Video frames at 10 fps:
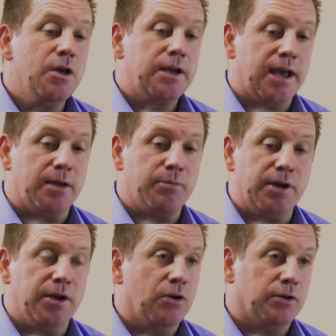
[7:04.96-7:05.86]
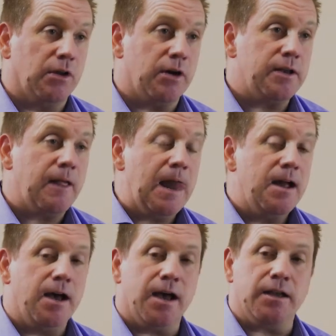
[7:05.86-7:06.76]
can be online,
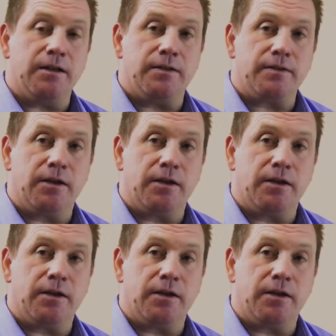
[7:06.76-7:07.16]
and